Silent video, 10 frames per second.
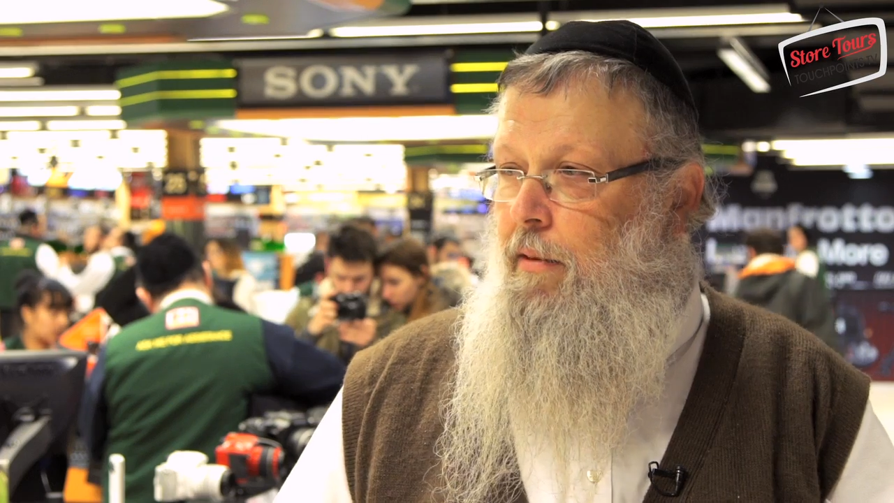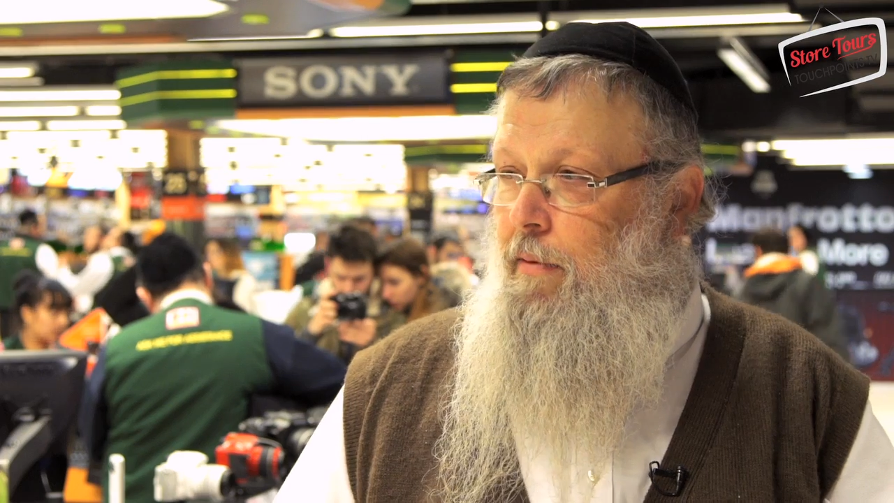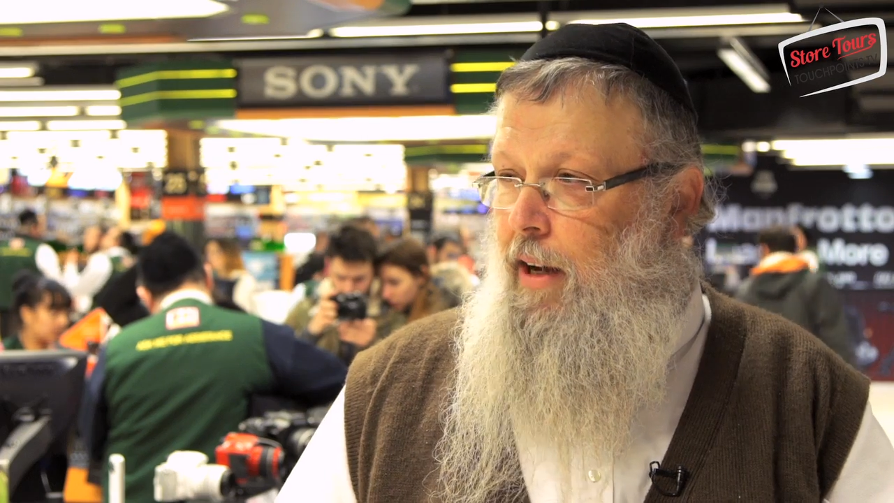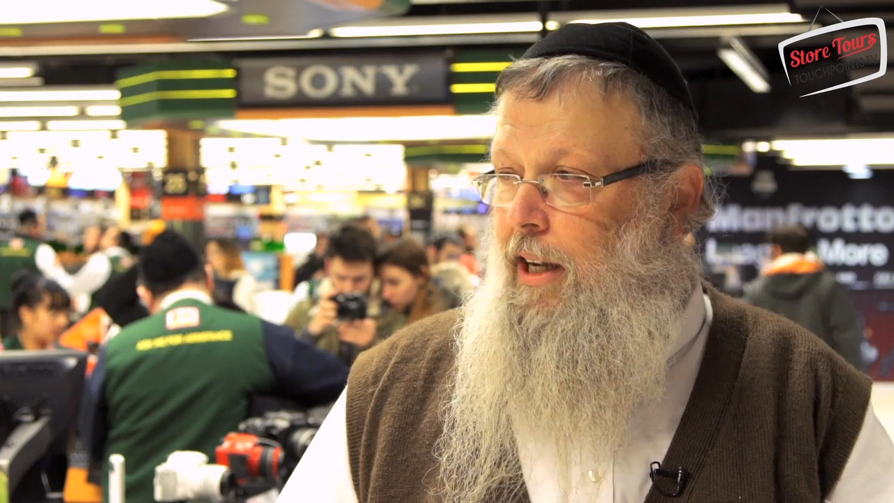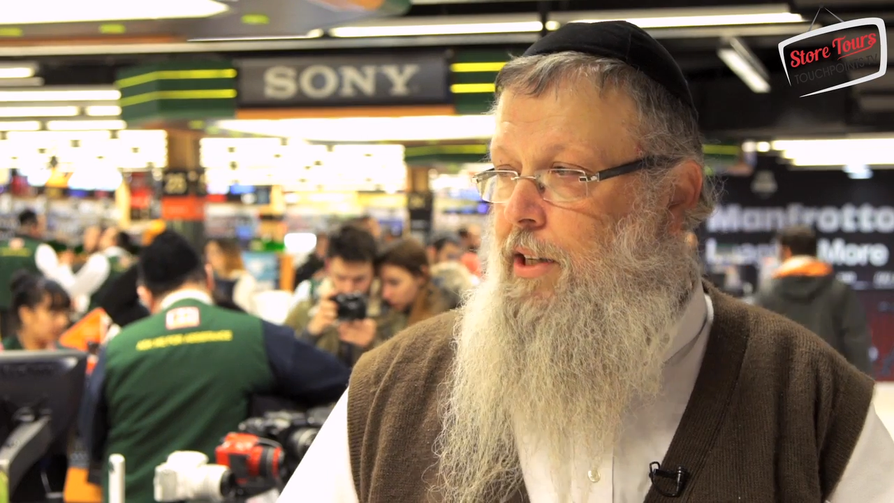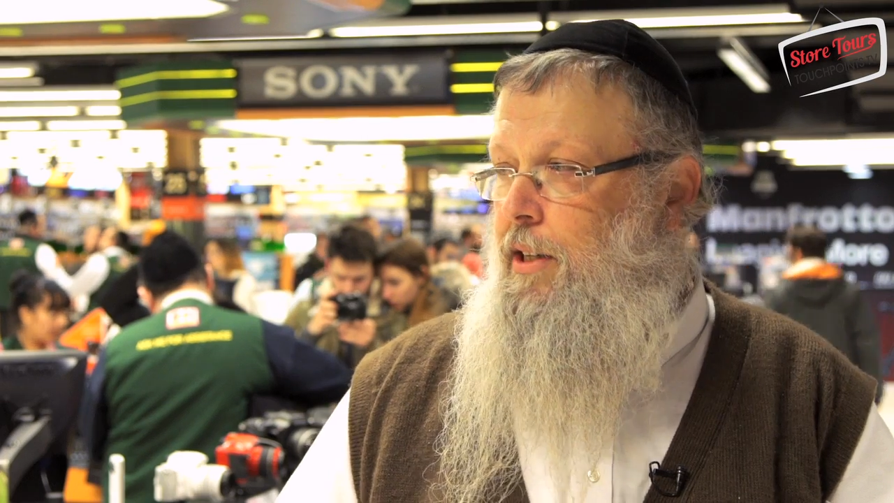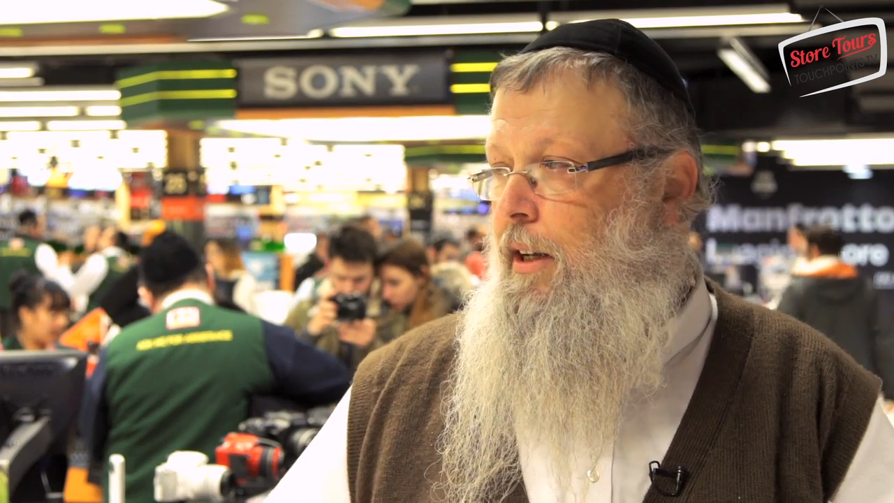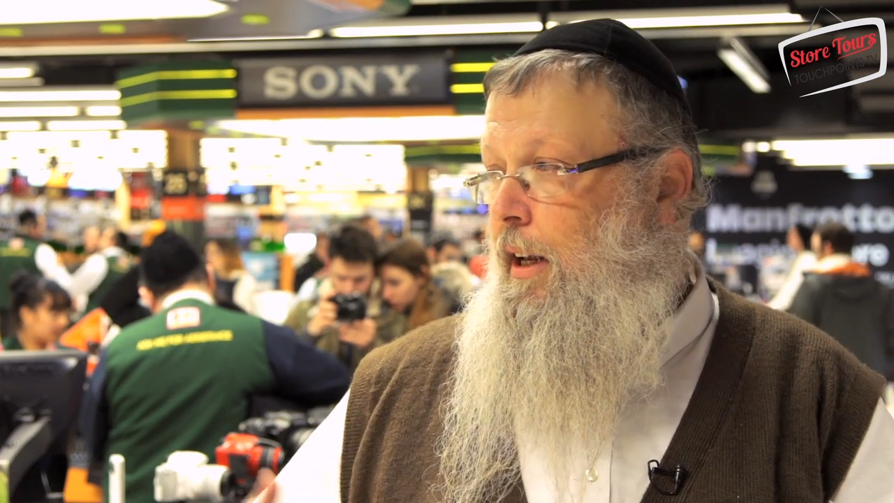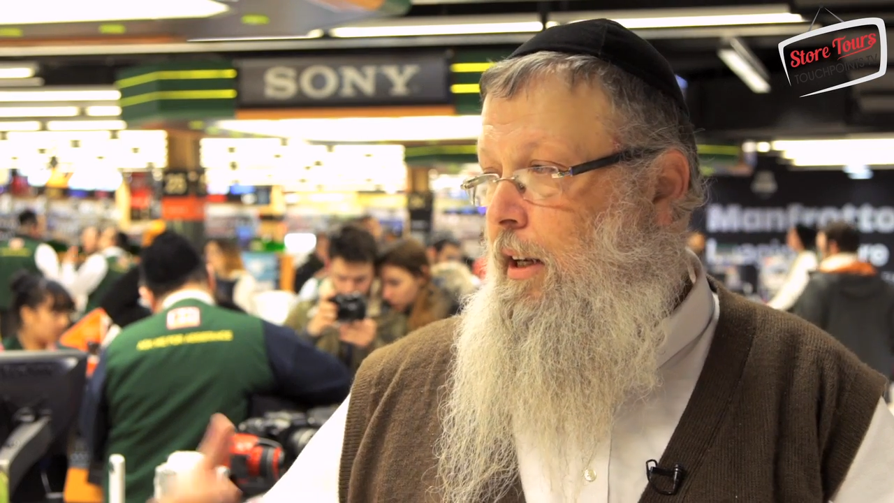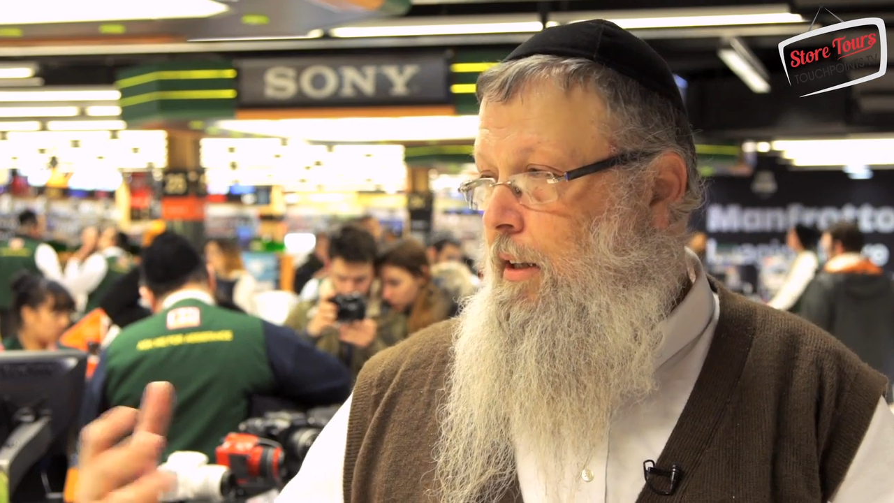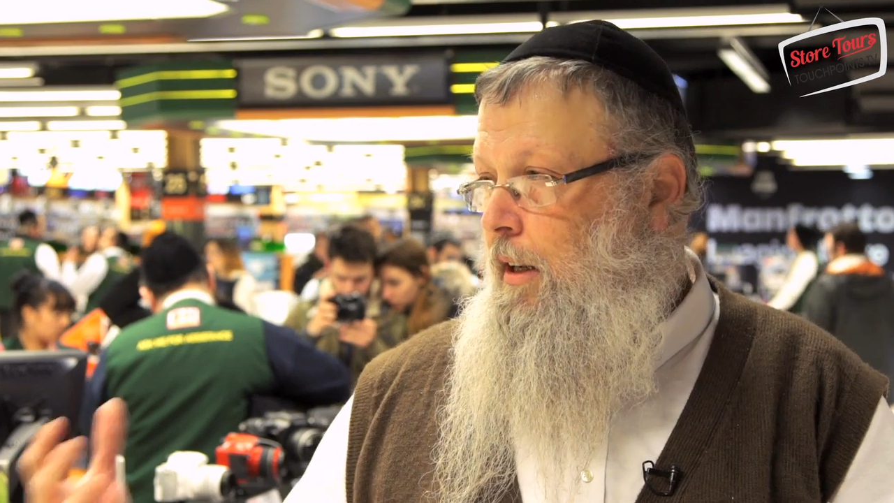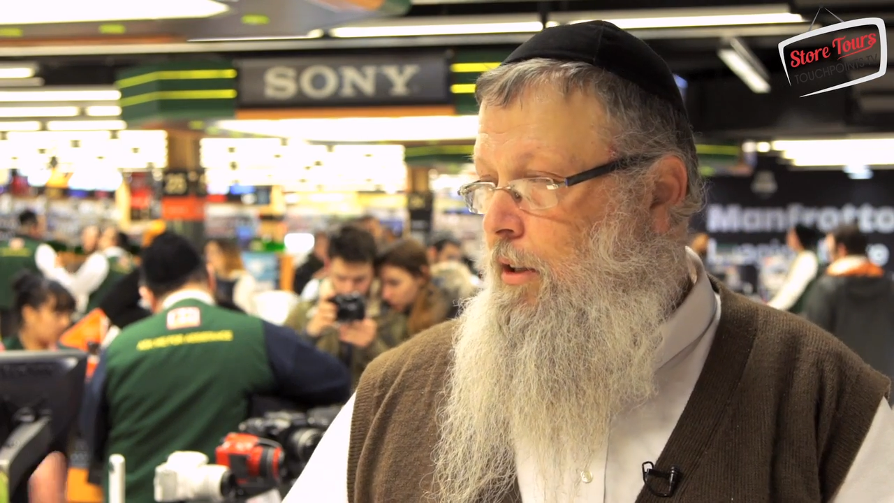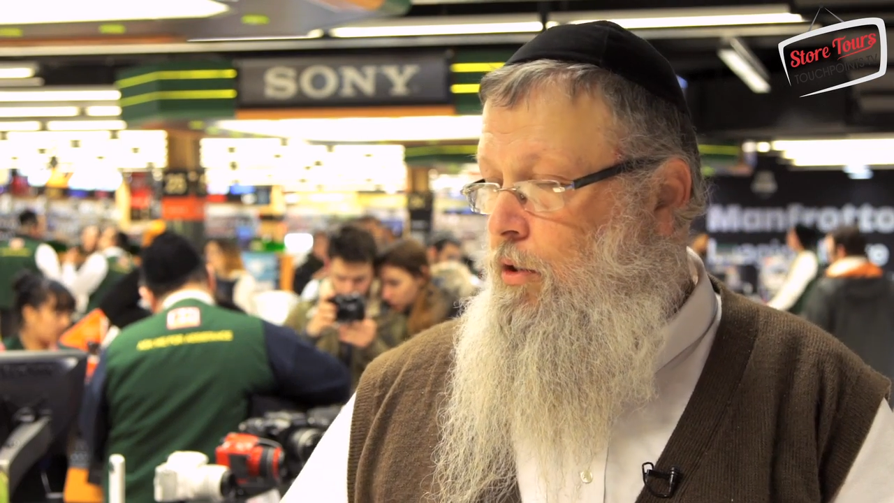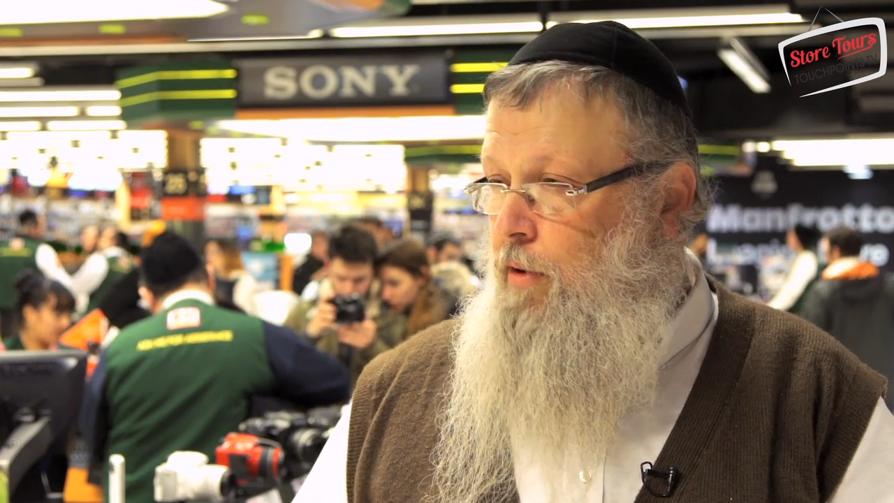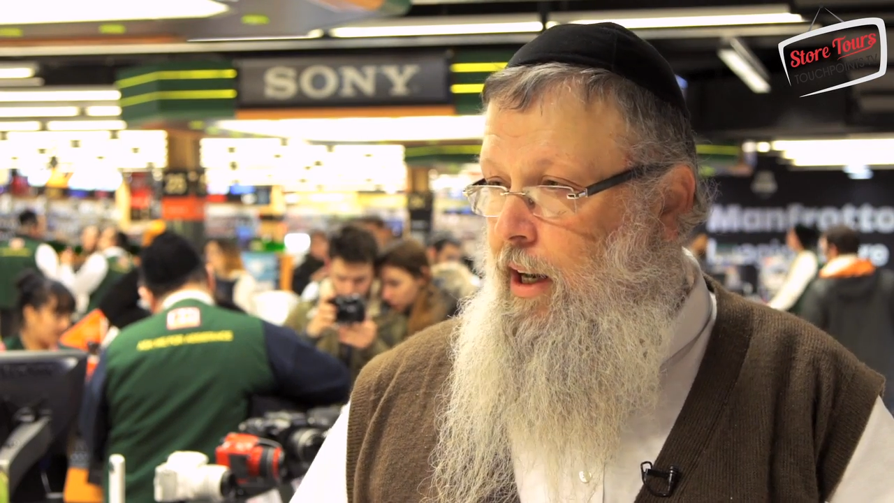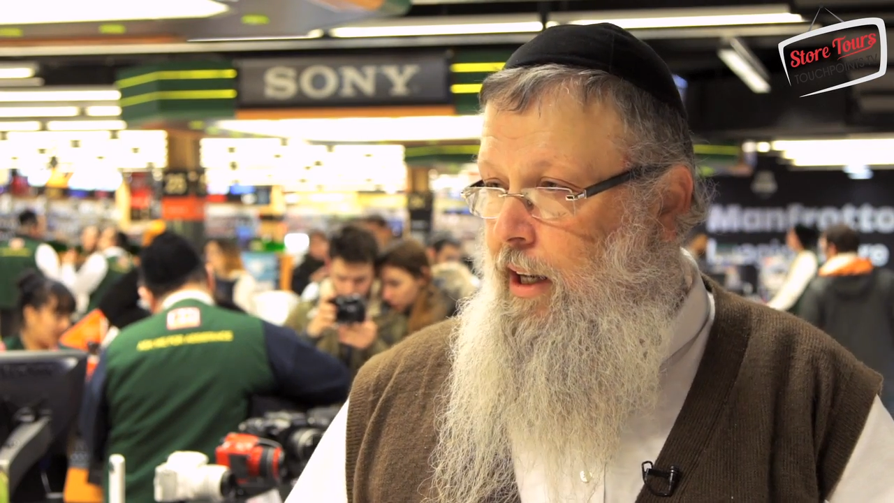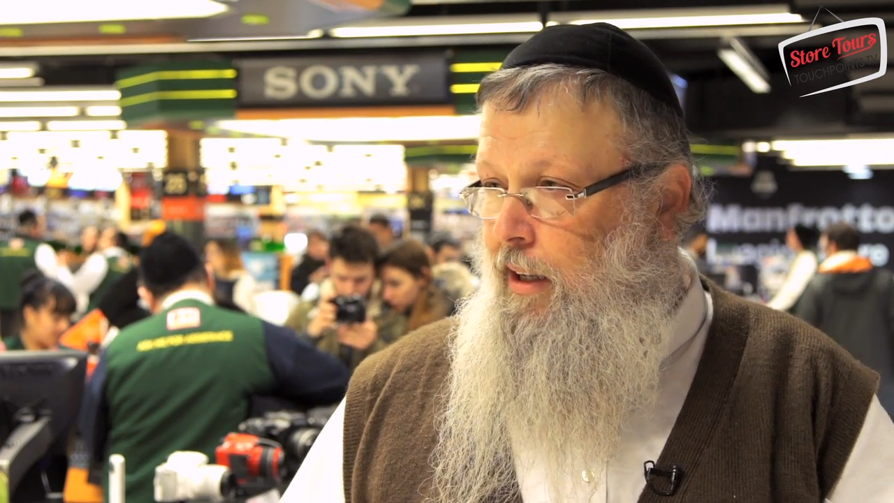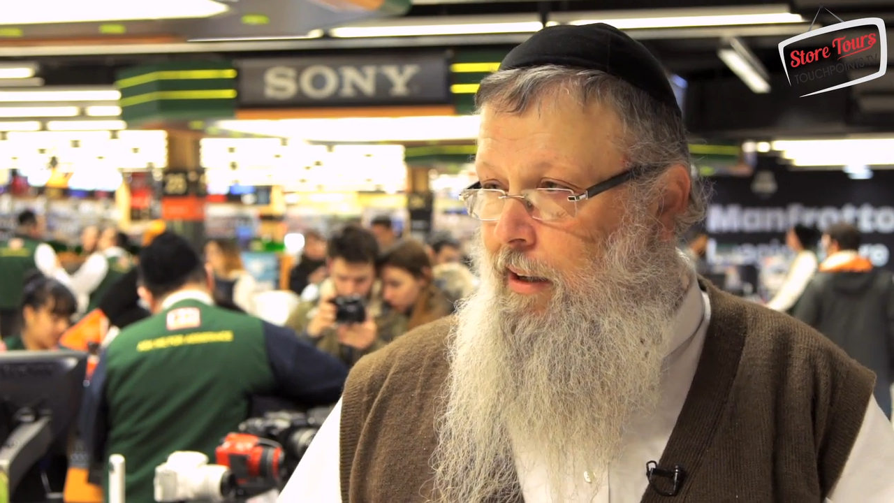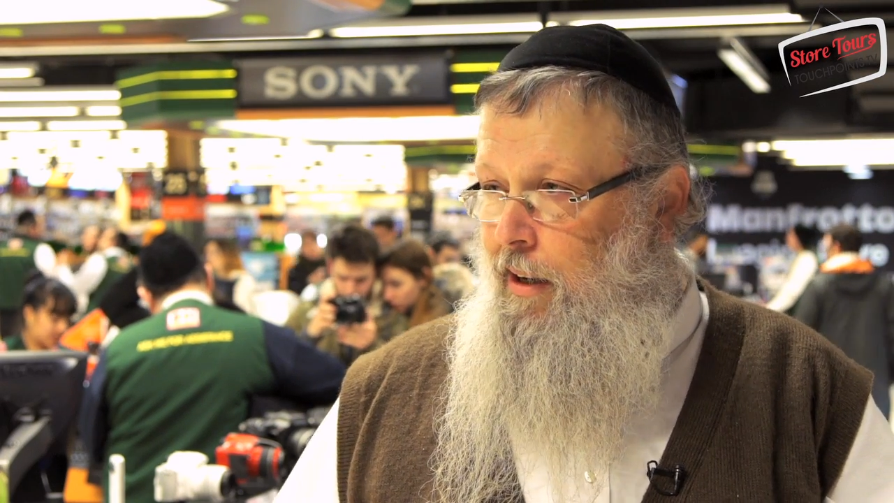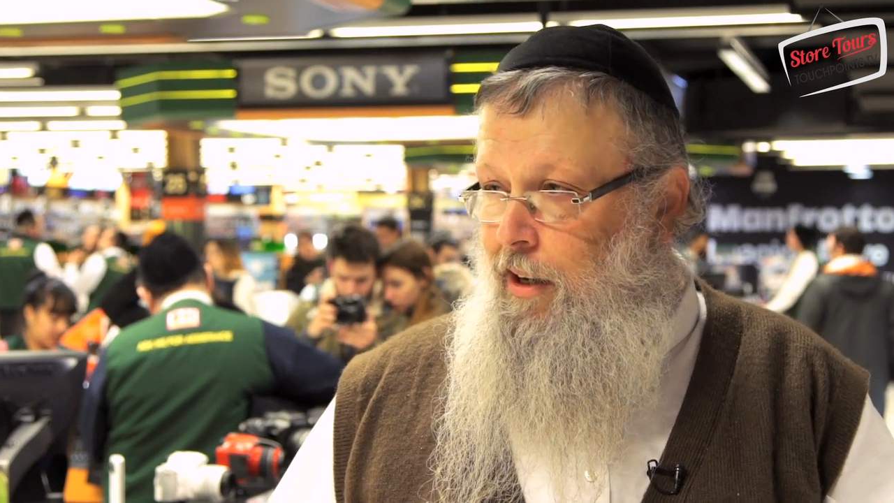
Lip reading: advice and training